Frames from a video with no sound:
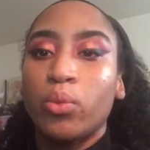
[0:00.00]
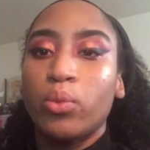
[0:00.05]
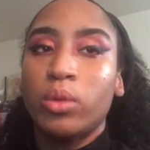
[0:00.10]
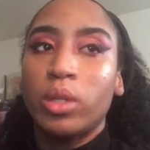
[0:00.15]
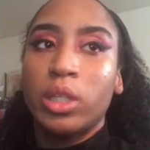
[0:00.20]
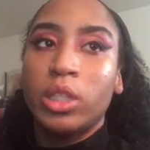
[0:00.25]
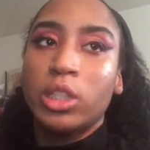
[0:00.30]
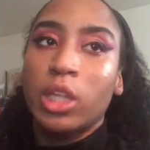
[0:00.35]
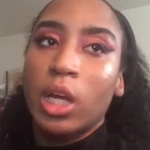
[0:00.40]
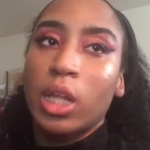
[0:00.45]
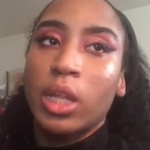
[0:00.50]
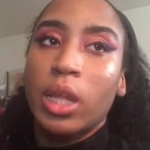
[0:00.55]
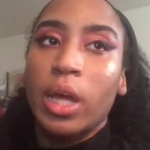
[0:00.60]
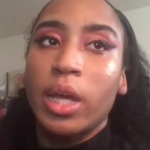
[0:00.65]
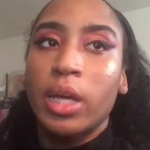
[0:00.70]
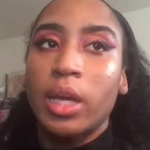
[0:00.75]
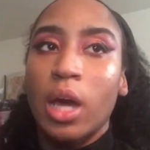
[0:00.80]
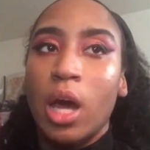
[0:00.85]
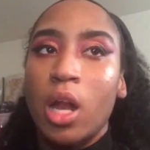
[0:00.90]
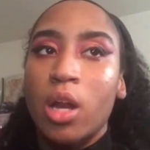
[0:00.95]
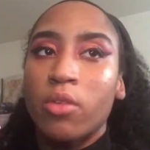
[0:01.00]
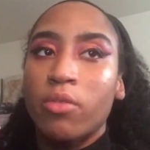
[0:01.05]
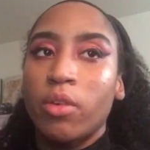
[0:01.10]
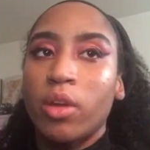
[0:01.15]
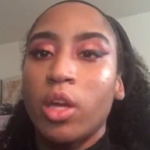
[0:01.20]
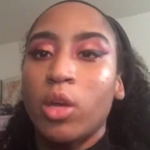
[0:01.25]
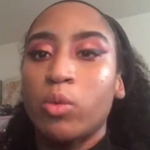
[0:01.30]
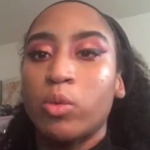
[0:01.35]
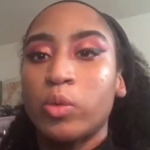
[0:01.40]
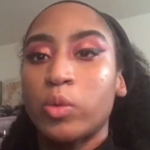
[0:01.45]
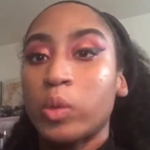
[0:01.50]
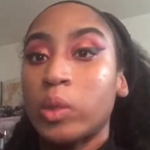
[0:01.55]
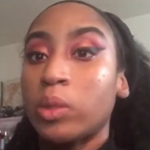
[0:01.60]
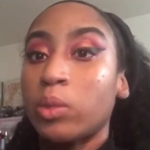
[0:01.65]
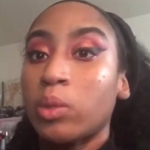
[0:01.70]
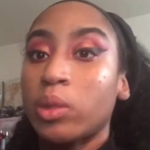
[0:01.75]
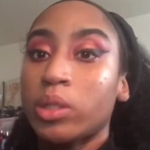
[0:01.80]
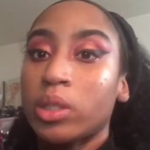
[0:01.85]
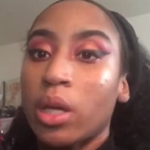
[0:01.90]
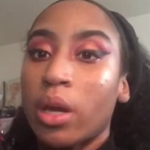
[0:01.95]
did y'all like out of here, which one
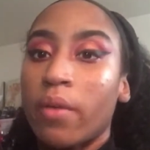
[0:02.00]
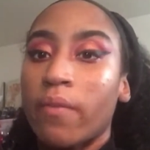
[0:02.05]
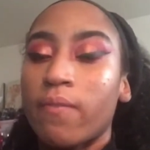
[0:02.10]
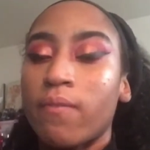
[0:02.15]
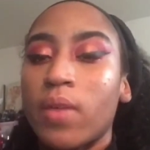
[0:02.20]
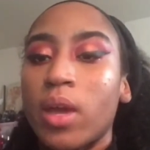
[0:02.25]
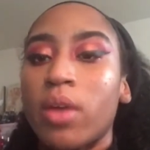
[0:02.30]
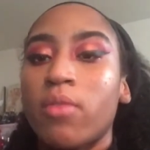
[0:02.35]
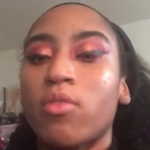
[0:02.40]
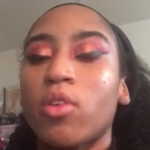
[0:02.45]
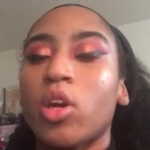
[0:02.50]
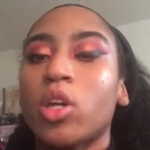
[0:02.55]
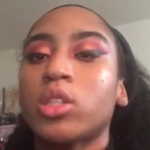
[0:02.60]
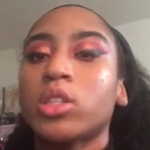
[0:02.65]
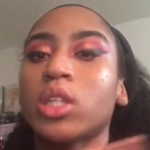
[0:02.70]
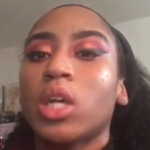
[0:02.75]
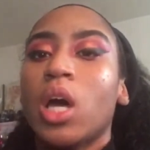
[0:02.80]
was your favorites.